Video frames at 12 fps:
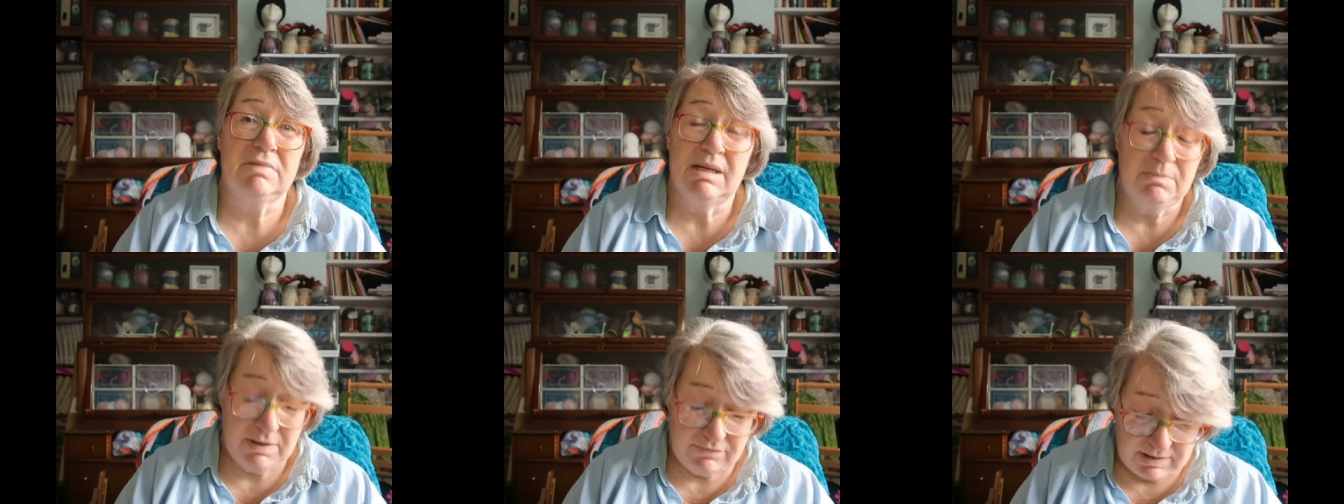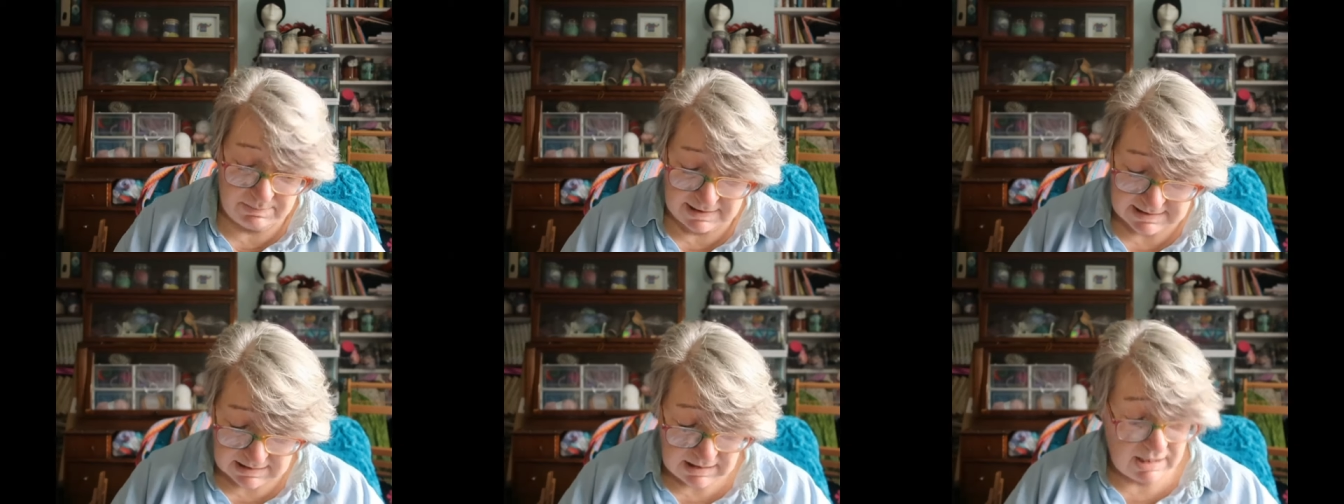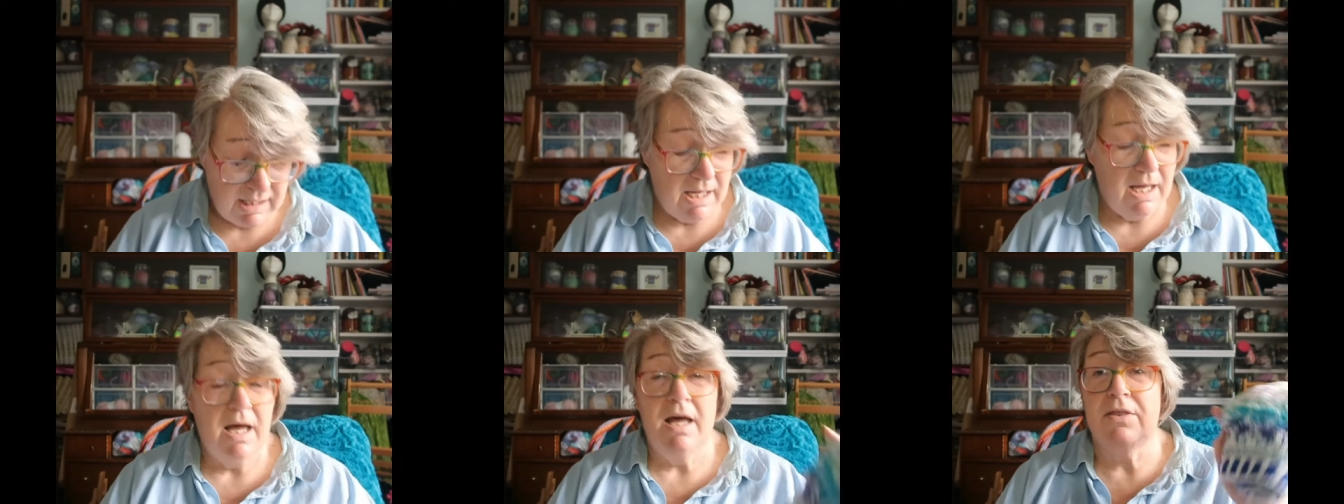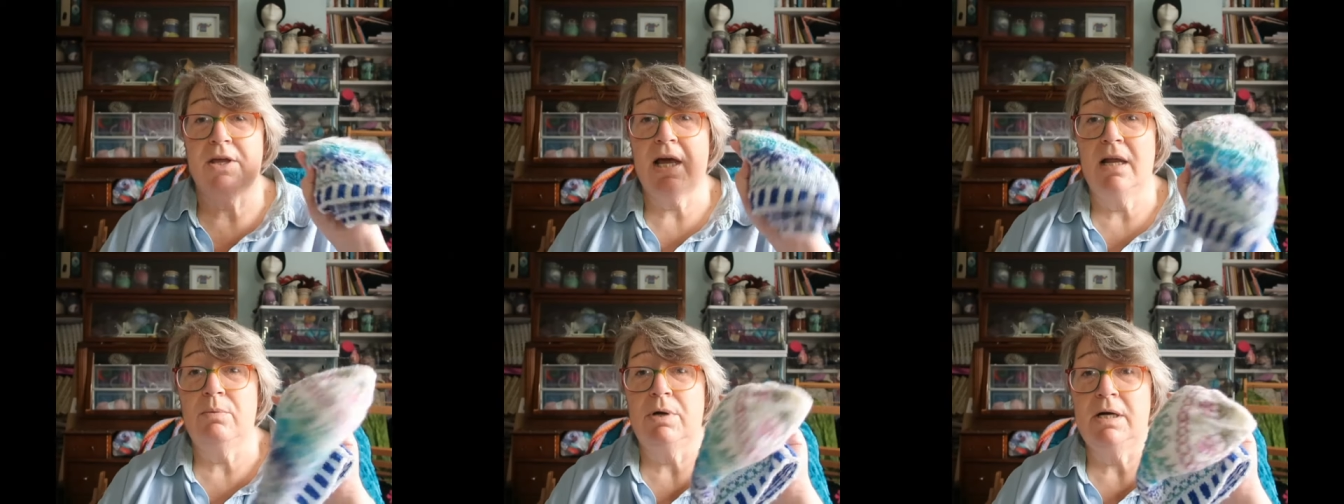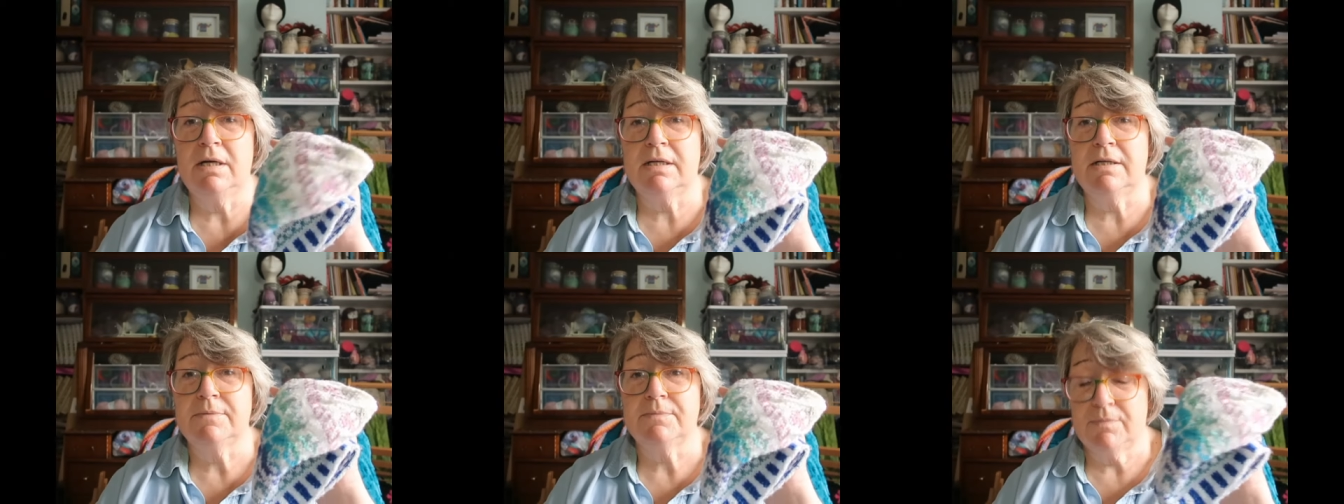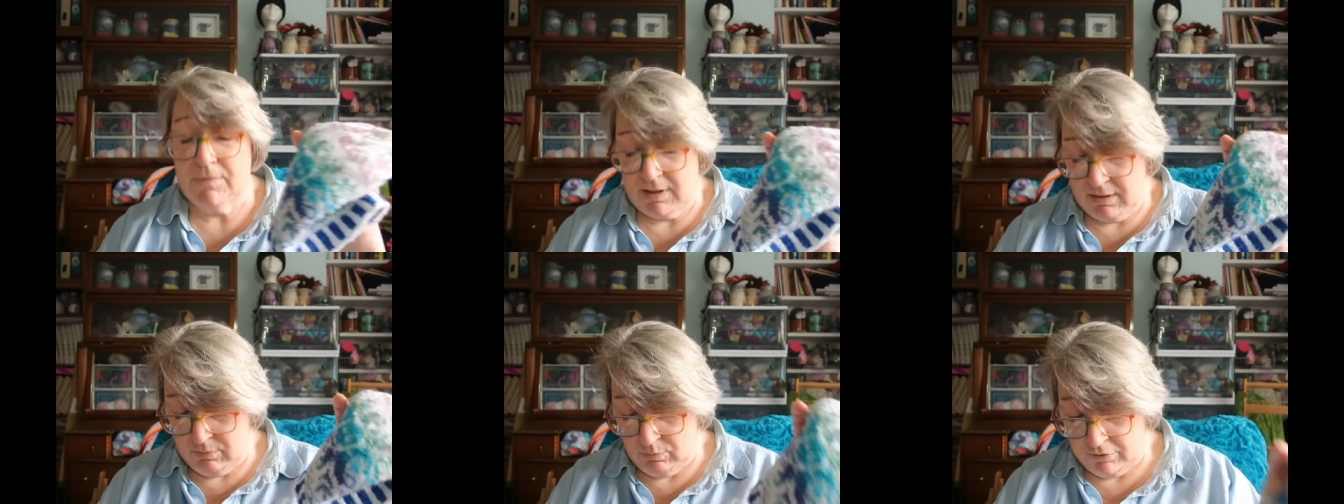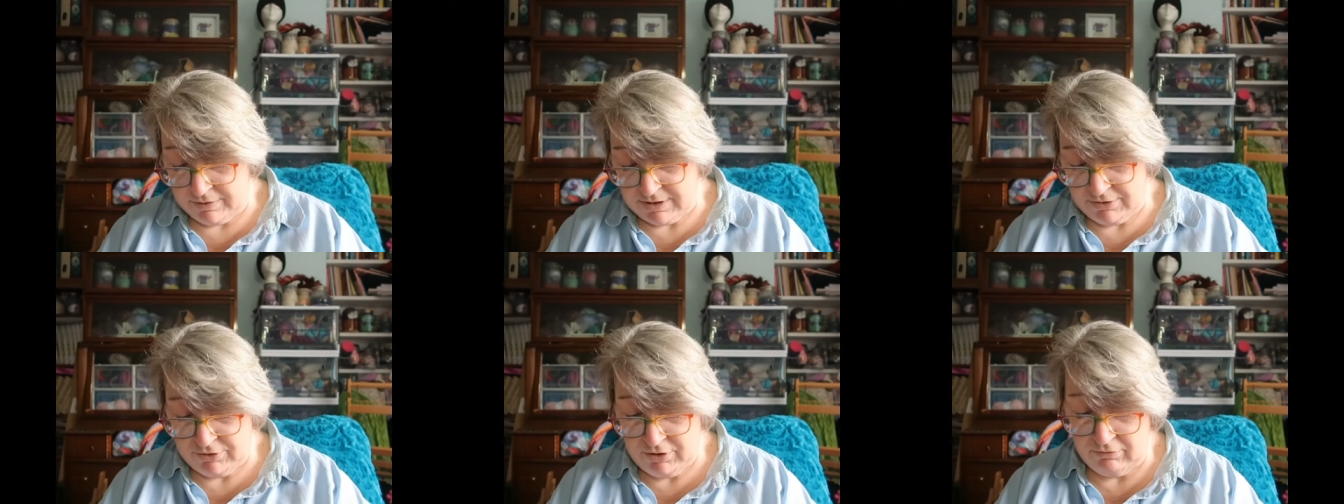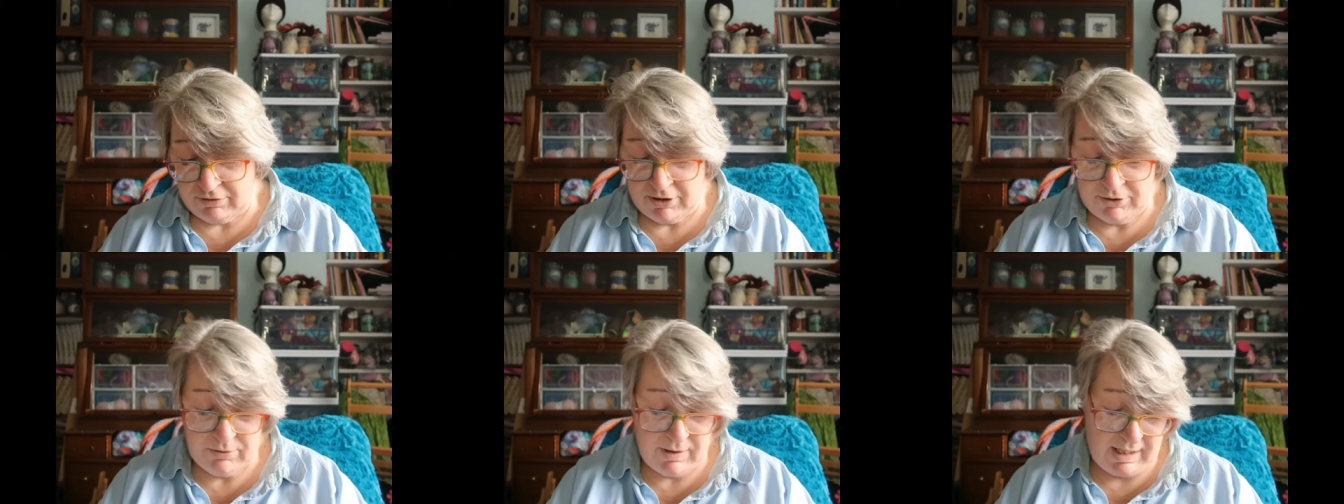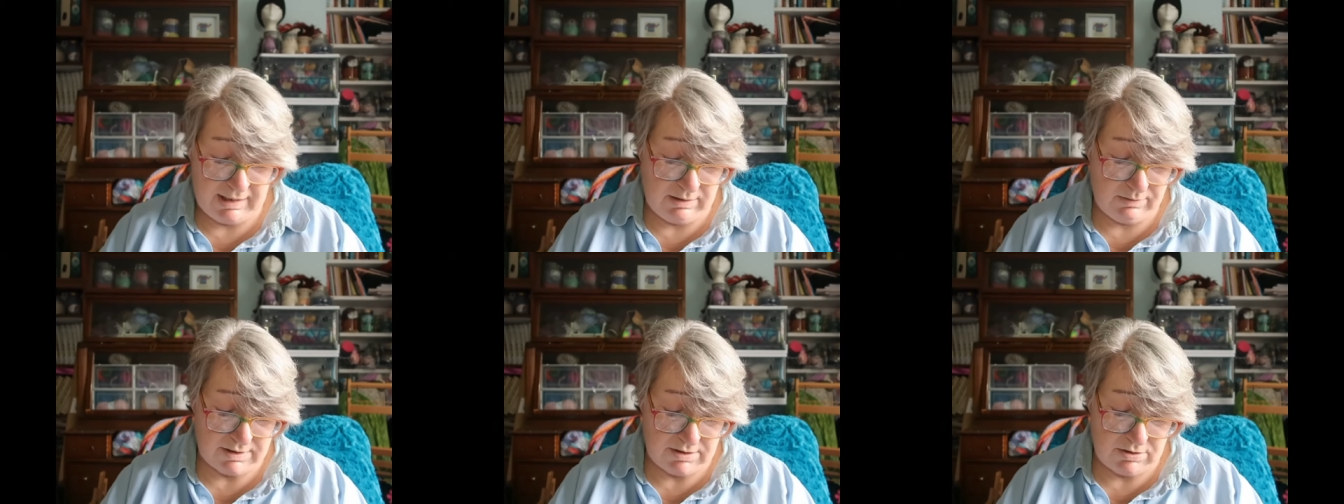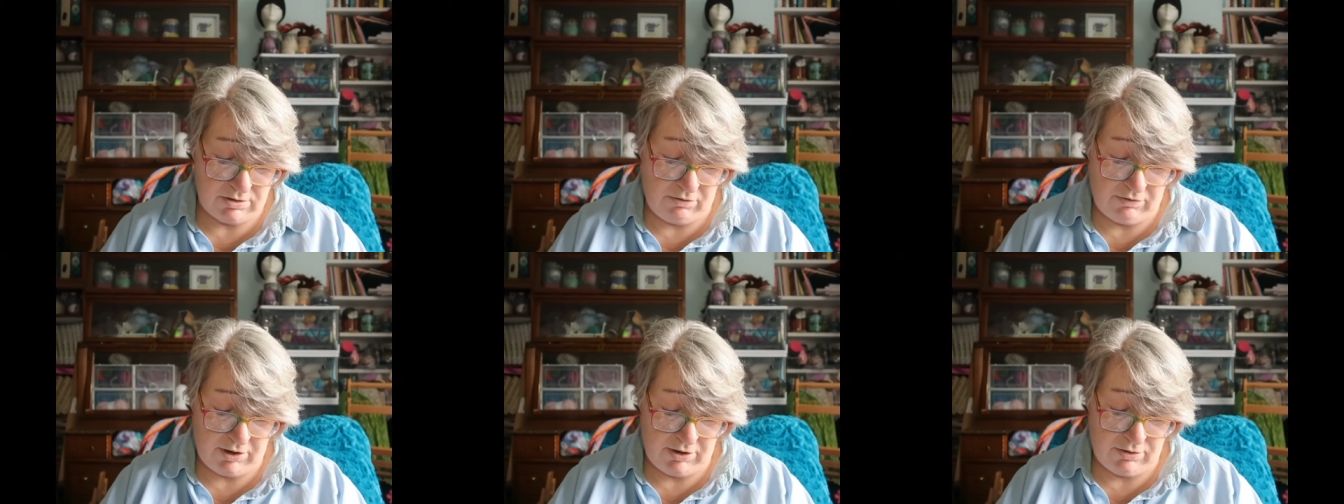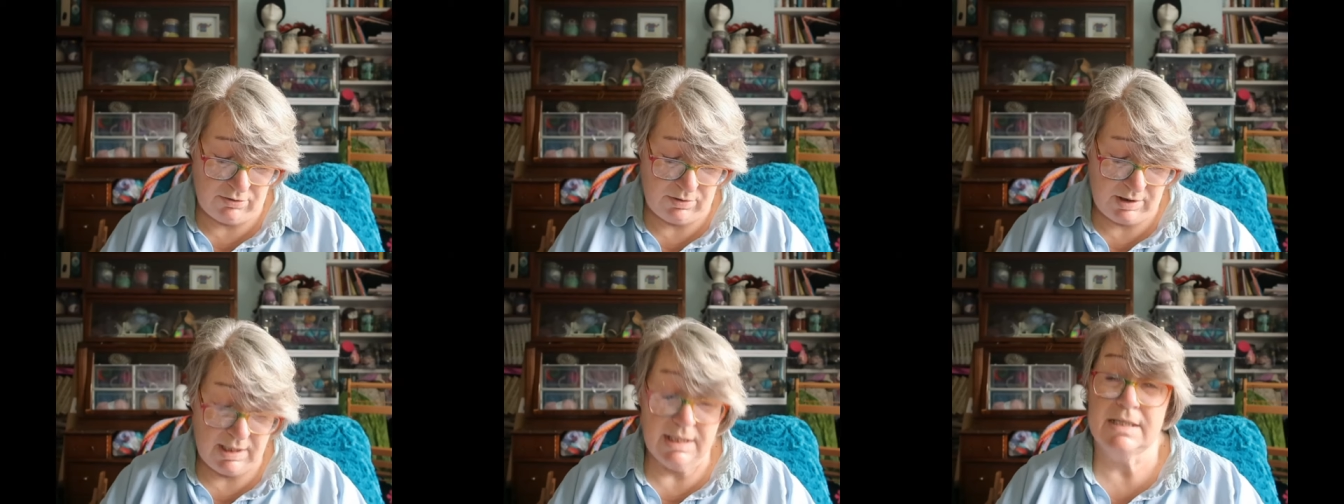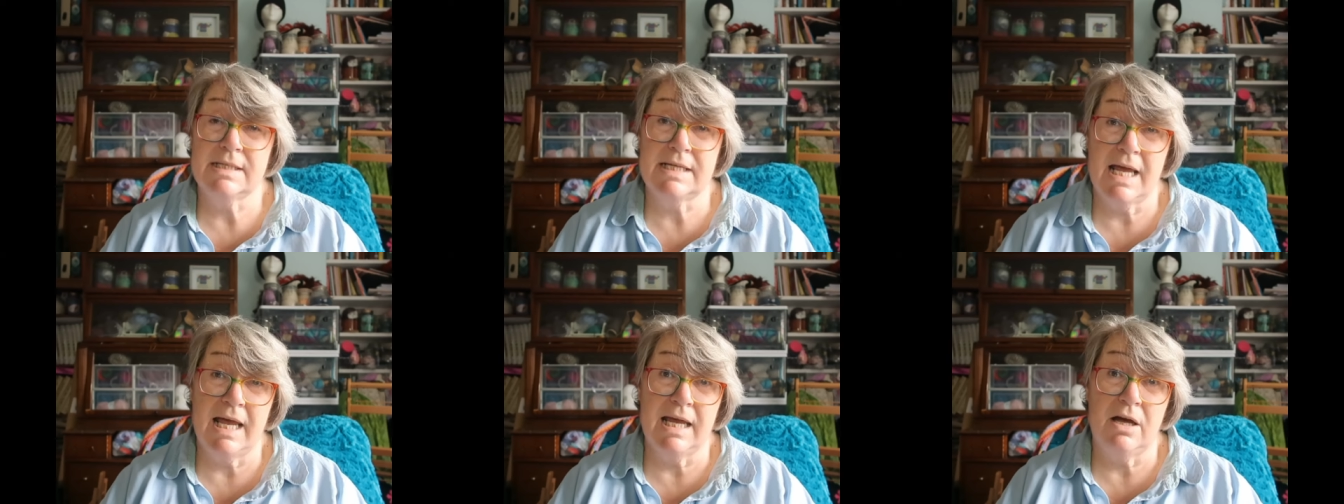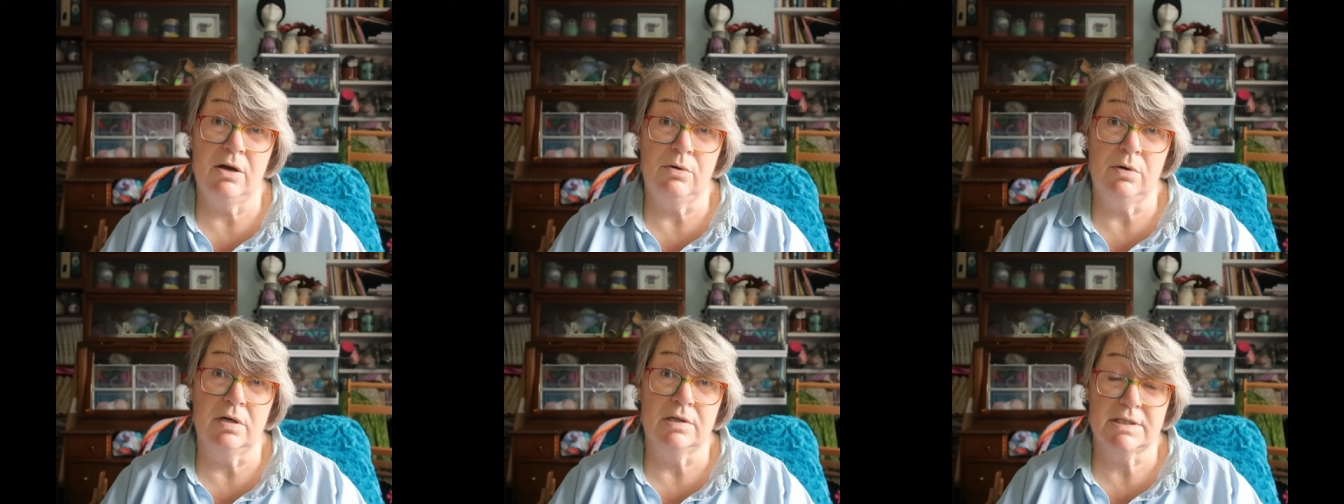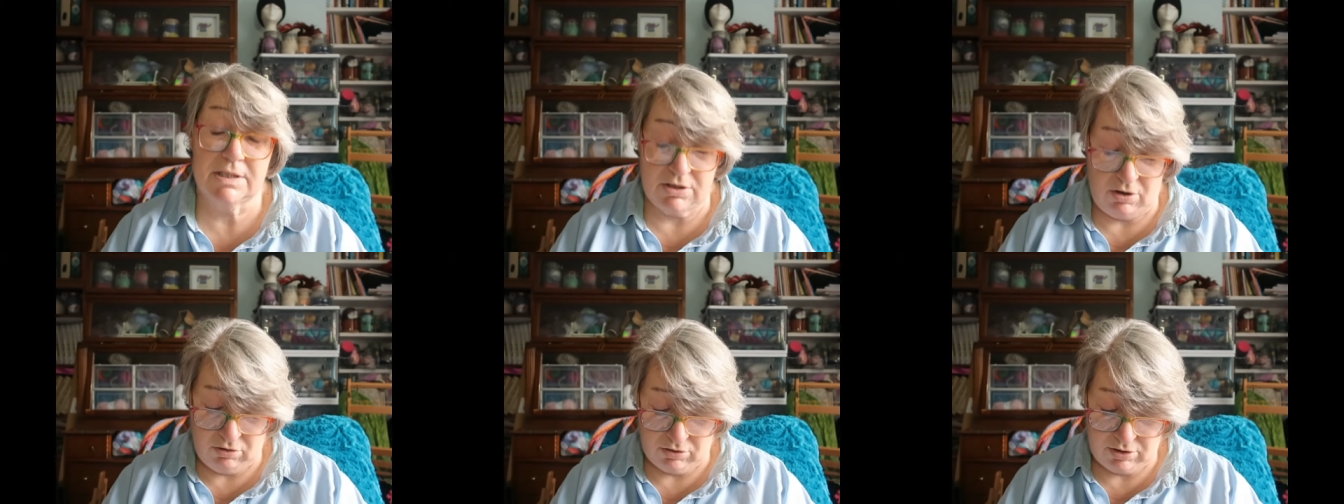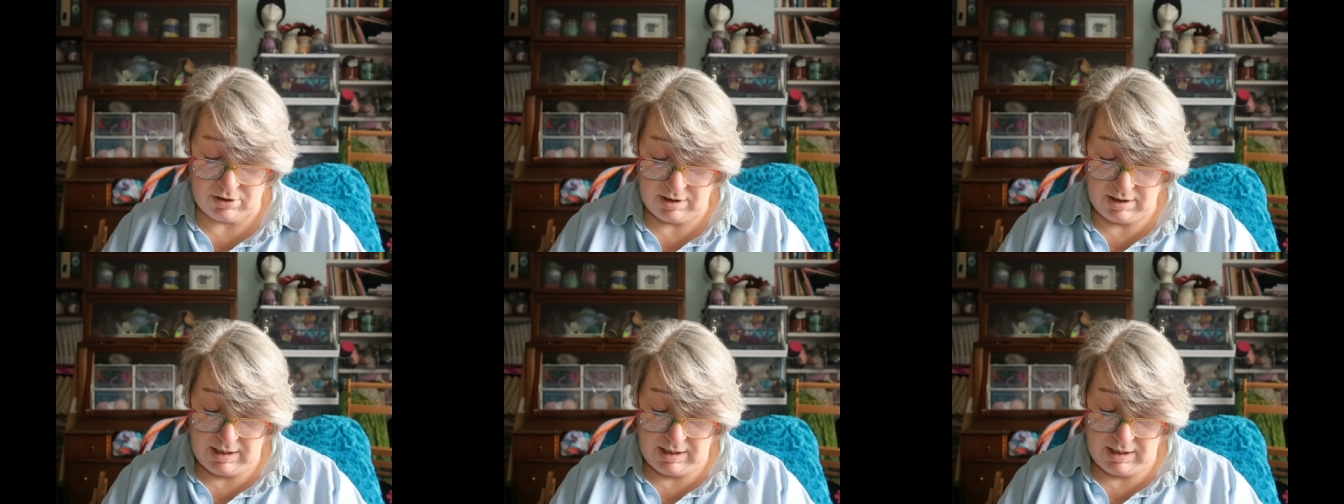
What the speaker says: Yeah, perfectly pleasant. The colour work was Noro, and it was Noro Teo Sock.